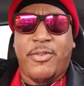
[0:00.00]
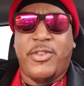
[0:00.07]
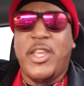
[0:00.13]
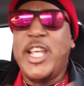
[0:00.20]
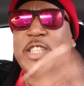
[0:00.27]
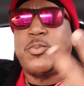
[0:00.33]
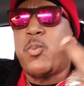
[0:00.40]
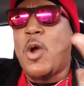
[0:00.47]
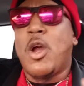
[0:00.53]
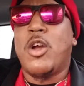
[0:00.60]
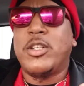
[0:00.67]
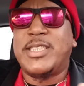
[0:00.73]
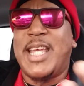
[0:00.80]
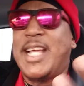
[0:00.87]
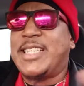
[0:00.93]
These
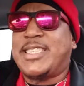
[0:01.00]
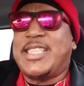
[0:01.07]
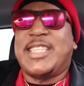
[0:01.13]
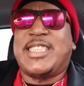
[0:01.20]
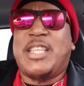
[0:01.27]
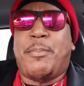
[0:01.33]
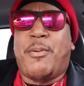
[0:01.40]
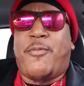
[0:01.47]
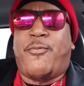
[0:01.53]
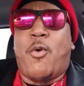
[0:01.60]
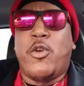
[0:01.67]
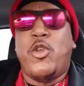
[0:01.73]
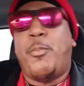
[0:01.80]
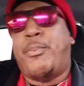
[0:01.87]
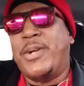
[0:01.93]
words existed
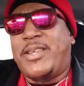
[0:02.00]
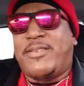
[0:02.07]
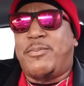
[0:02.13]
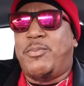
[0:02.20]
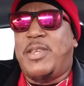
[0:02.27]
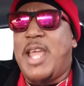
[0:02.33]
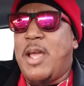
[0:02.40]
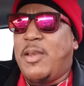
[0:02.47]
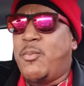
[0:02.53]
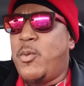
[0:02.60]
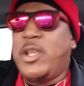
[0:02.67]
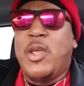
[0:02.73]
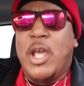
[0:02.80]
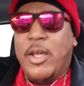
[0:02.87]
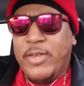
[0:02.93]
before you put that
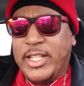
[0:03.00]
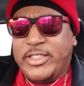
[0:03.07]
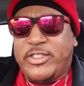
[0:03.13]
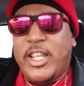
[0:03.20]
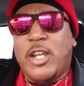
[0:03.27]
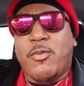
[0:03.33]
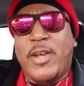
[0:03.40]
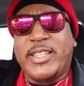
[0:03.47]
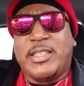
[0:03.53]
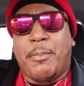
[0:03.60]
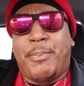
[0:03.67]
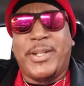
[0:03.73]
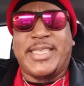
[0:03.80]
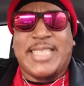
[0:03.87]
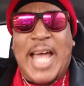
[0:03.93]
we this
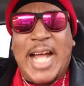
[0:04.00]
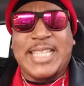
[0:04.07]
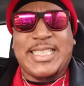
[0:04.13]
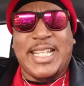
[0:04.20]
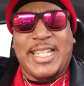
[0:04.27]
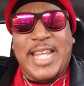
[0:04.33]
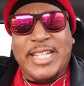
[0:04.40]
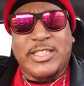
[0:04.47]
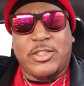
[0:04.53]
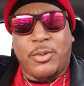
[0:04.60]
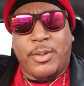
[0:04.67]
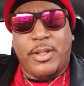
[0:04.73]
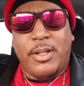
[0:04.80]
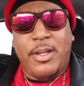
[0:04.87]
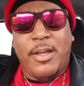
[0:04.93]
generation put toxic next
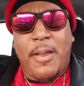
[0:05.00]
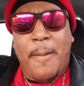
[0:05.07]
to it.